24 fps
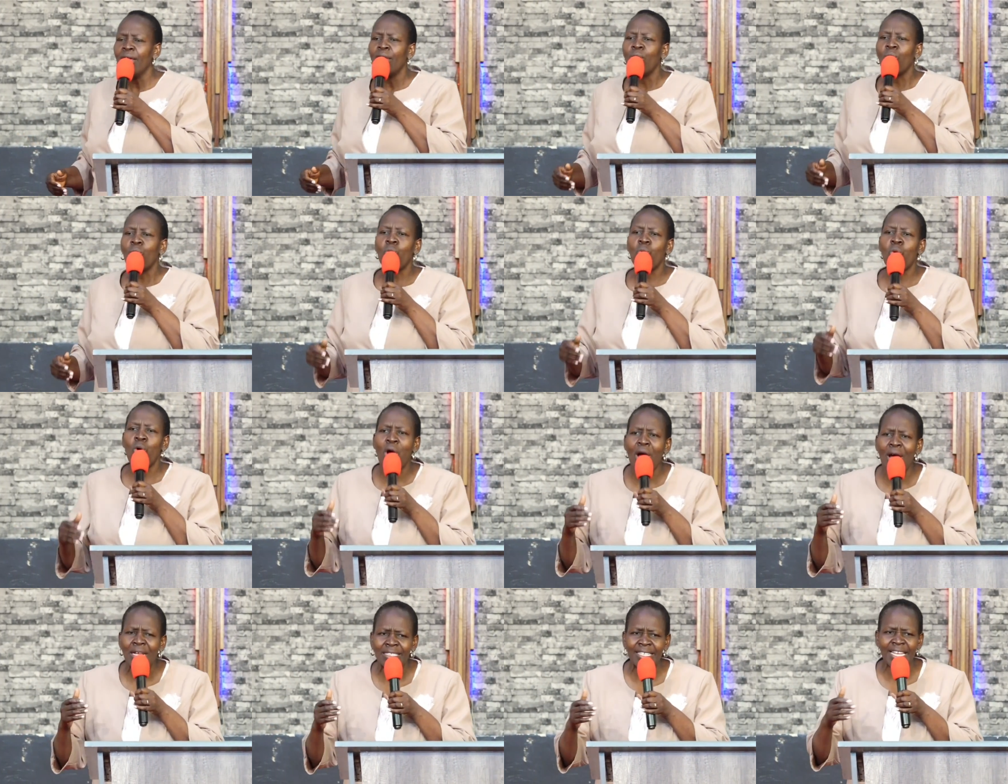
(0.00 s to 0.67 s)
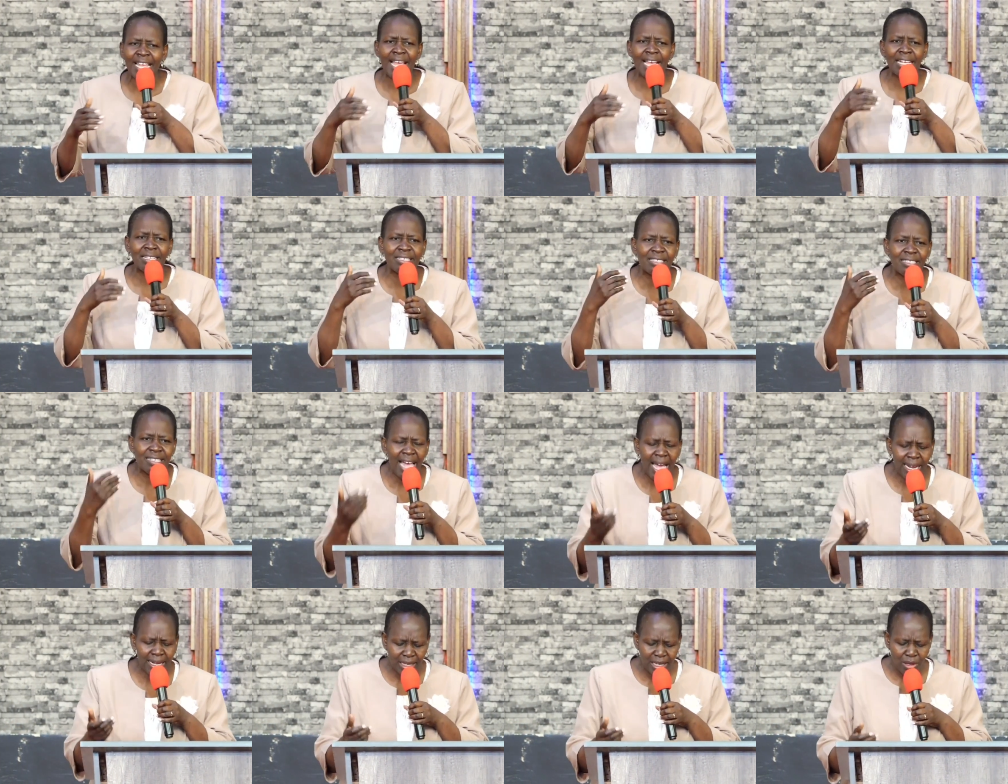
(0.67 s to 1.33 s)
what
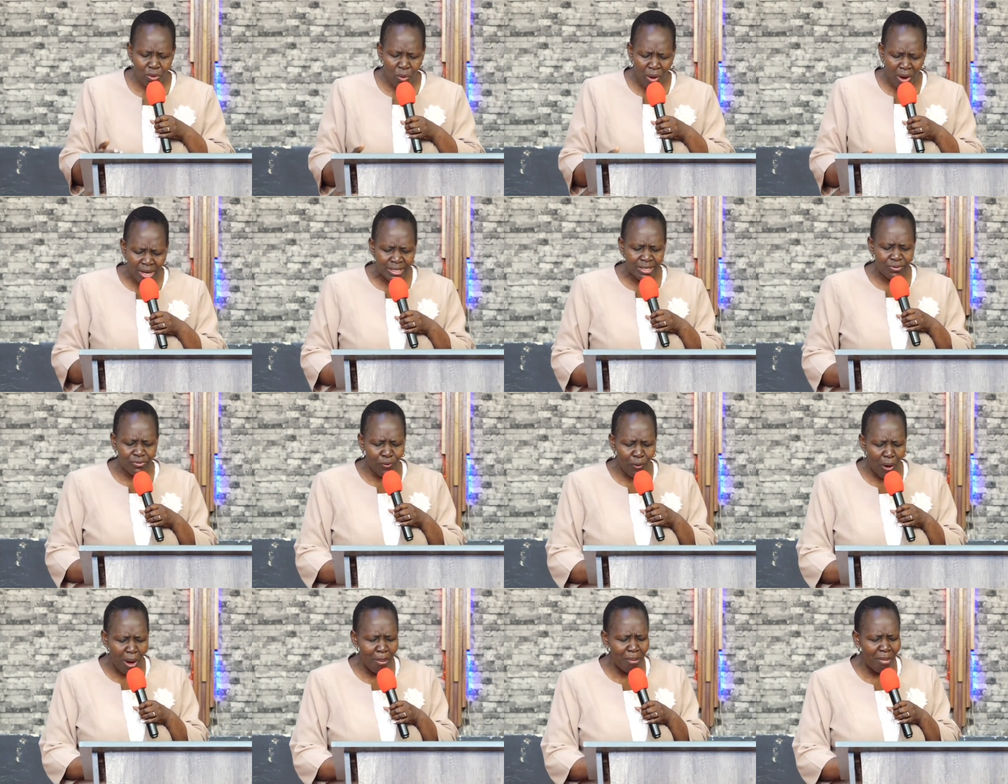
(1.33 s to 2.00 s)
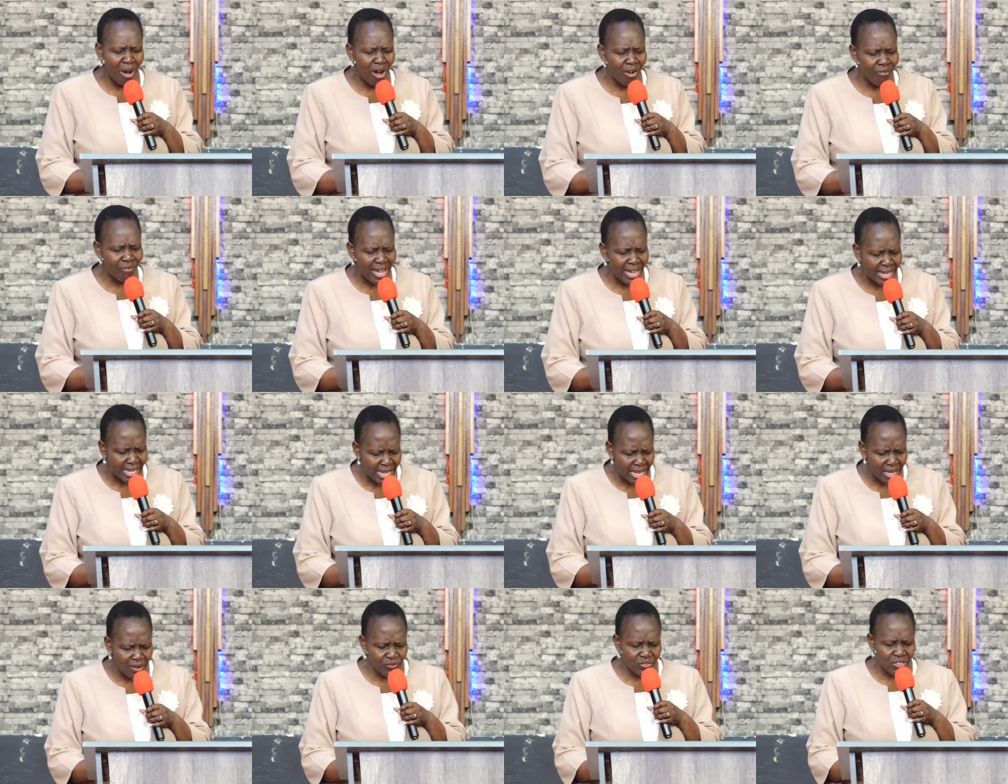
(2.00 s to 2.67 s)
exactly, what form of a
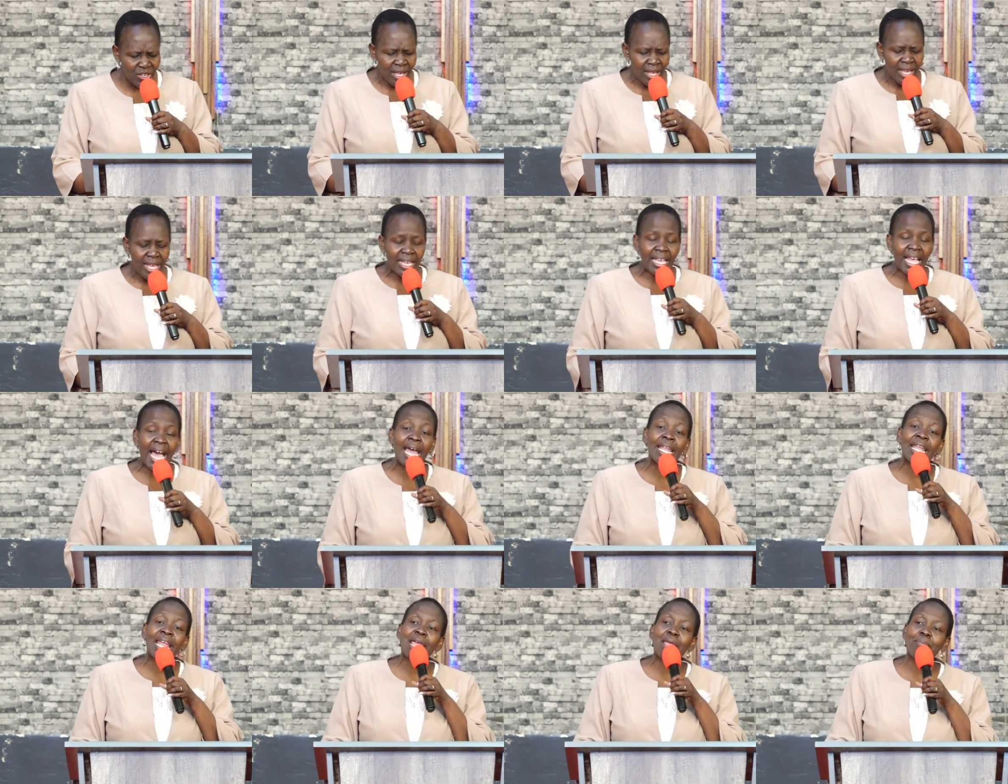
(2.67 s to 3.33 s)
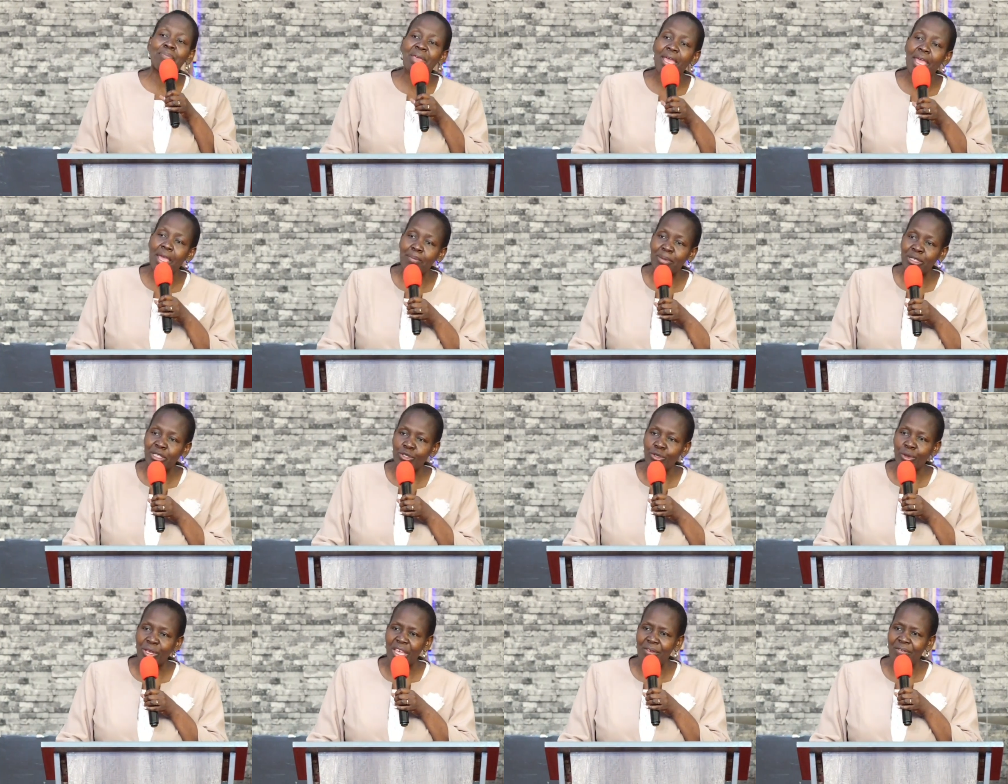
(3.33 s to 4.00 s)
gift can I be able
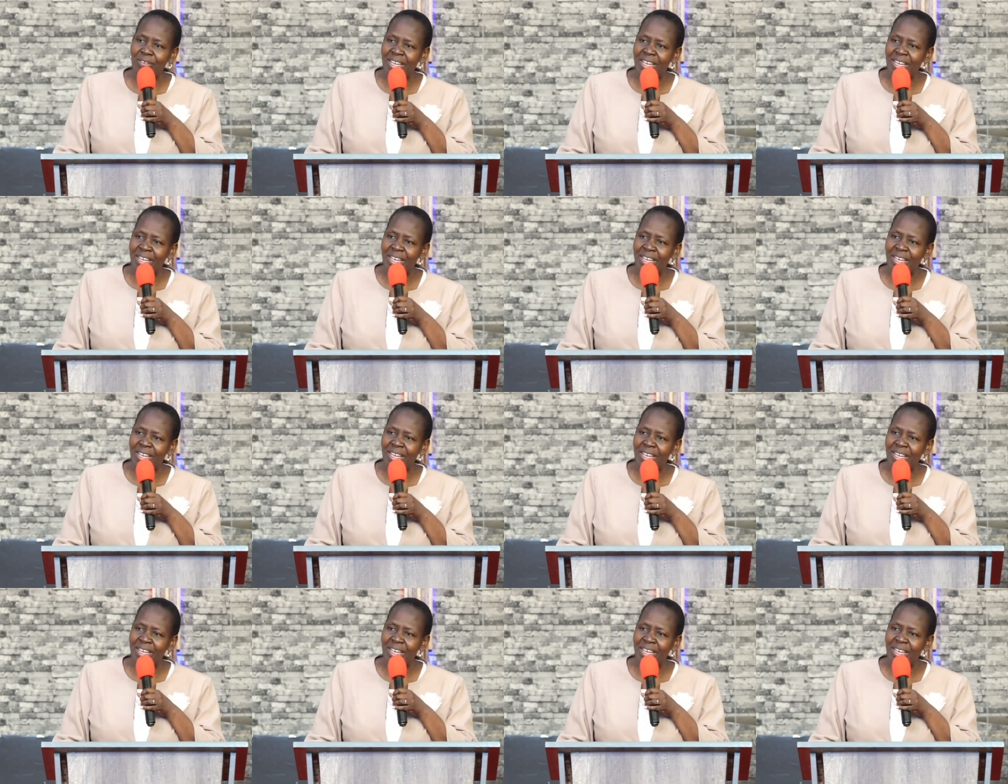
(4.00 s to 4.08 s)
to give?